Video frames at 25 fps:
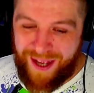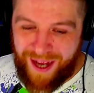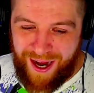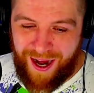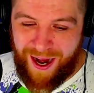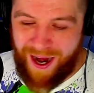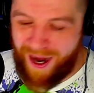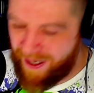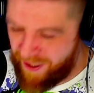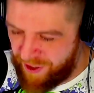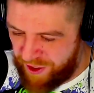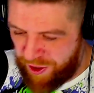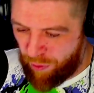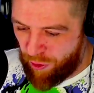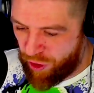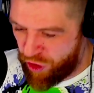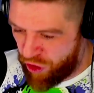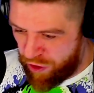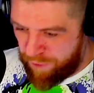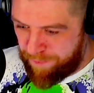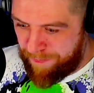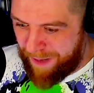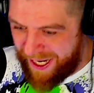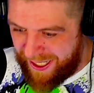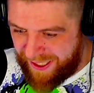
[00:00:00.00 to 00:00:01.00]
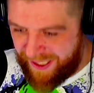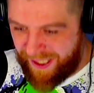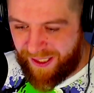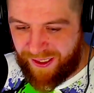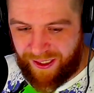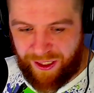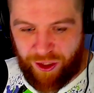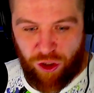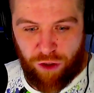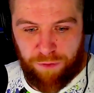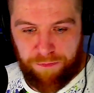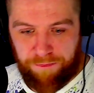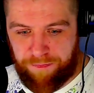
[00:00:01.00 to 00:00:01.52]
And so I just
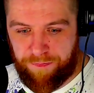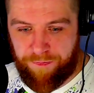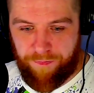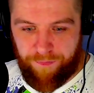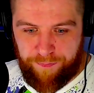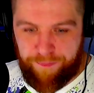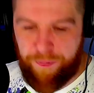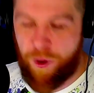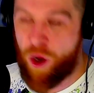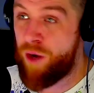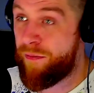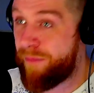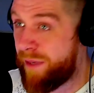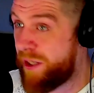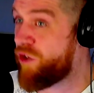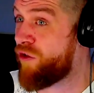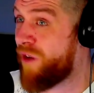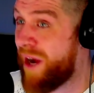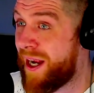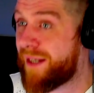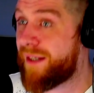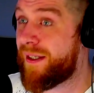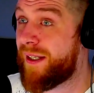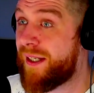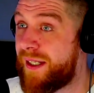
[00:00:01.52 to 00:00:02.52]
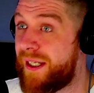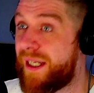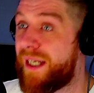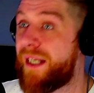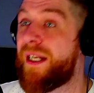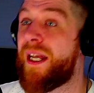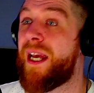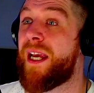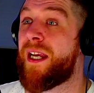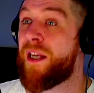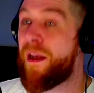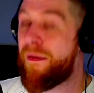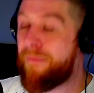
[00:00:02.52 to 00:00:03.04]
basically burnt my tracks to
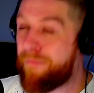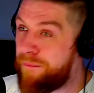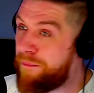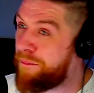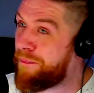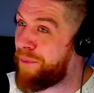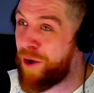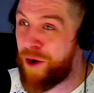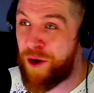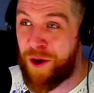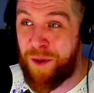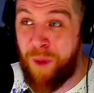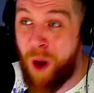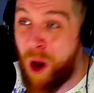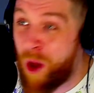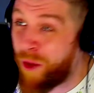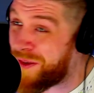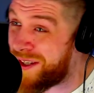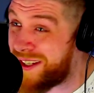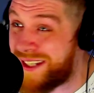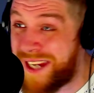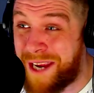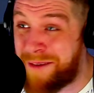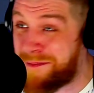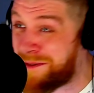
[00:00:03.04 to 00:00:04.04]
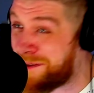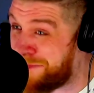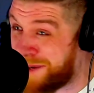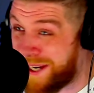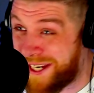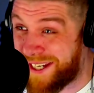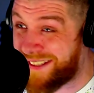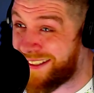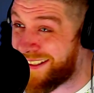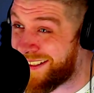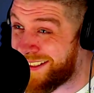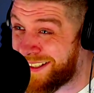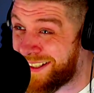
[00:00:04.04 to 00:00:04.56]
CD, burnt them all the same speed,